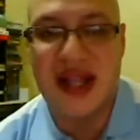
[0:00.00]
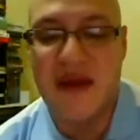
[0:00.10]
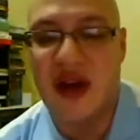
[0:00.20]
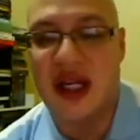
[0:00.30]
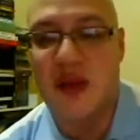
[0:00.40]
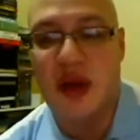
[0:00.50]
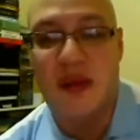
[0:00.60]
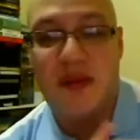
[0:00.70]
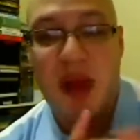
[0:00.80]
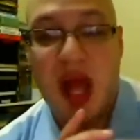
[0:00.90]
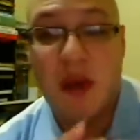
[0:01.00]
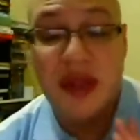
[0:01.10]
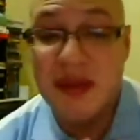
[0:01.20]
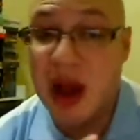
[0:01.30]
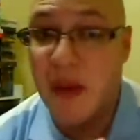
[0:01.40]
Definitely would have
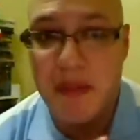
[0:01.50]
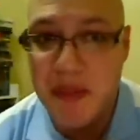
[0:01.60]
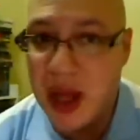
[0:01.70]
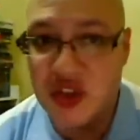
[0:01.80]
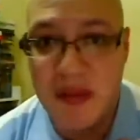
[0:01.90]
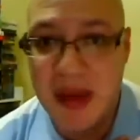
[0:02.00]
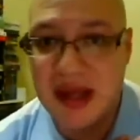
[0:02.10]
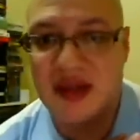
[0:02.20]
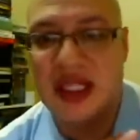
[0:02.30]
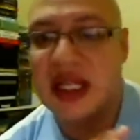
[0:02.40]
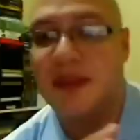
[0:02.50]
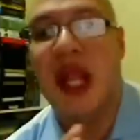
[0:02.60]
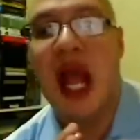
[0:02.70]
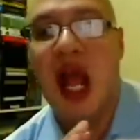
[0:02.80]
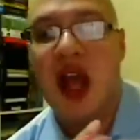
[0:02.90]
helped him out tremendously.
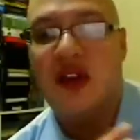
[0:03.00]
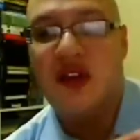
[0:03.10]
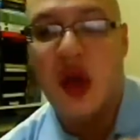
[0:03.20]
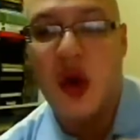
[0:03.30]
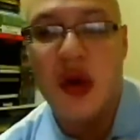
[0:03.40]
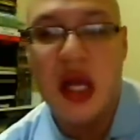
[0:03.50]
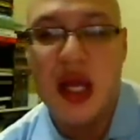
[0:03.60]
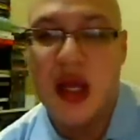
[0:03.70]
So